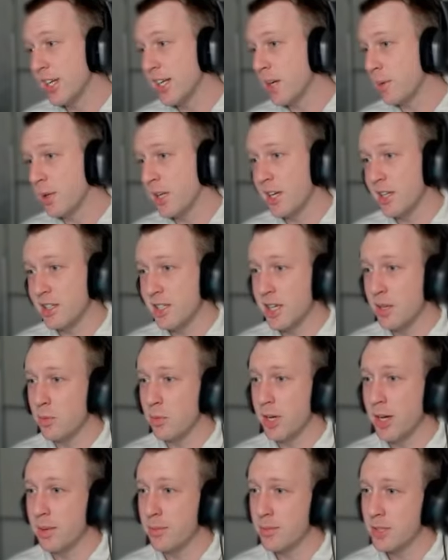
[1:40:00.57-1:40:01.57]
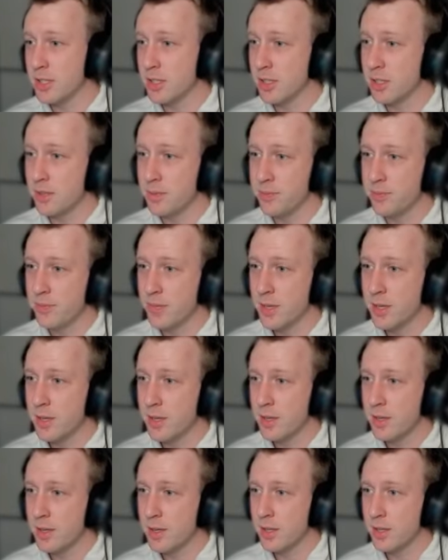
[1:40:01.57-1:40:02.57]
up getting team wipe. So
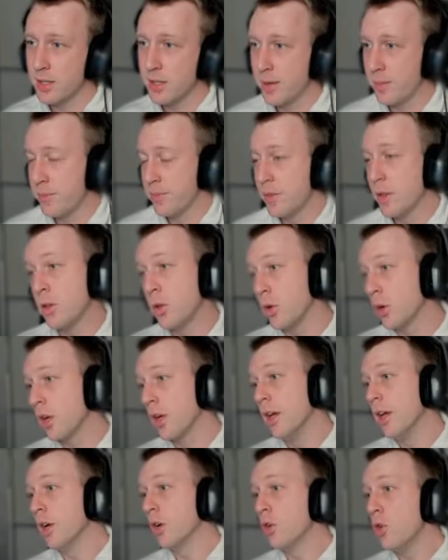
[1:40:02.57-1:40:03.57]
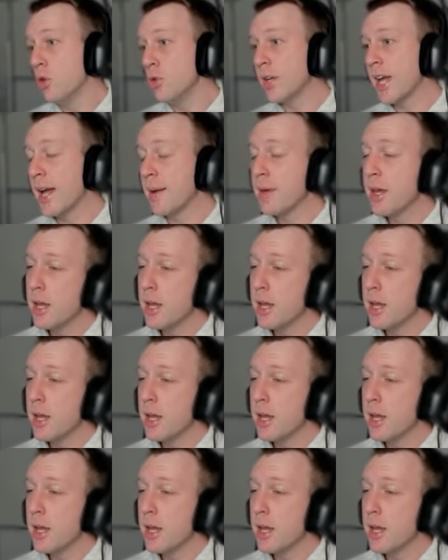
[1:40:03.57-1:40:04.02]
yeah, look, cool game.